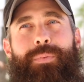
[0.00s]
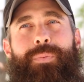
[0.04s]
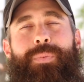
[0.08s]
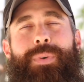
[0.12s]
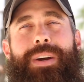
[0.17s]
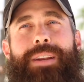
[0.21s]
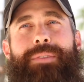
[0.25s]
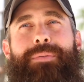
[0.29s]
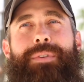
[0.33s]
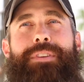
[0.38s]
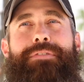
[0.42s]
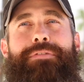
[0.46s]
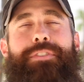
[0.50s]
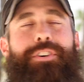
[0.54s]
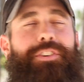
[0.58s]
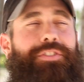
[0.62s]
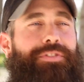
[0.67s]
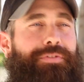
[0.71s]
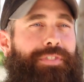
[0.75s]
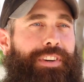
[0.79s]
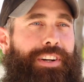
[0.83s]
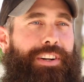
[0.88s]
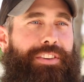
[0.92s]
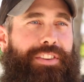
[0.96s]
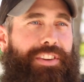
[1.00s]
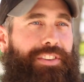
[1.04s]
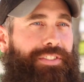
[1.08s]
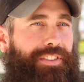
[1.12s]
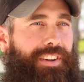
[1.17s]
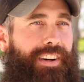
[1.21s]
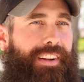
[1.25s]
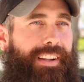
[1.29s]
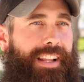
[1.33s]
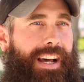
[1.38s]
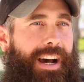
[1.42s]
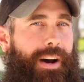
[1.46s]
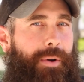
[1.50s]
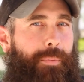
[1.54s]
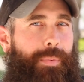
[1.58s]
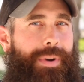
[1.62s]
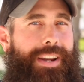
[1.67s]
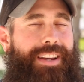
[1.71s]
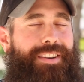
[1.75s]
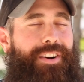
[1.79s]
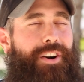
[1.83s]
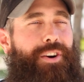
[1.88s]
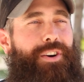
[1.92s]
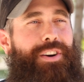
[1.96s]
when we first figured this all out,
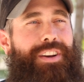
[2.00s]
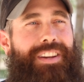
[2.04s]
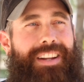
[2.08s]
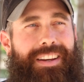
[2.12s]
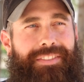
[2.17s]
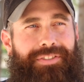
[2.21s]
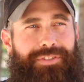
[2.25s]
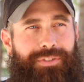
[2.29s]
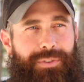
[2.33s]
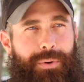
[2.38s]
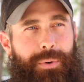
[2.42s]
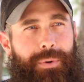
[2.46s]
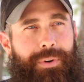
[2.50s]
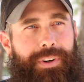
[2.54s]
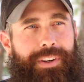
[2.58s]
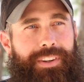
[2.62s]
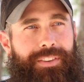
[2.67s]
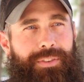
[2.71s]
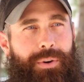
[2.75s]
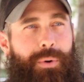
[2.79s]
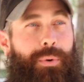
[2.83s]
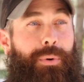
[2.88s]
we had heard enough stories,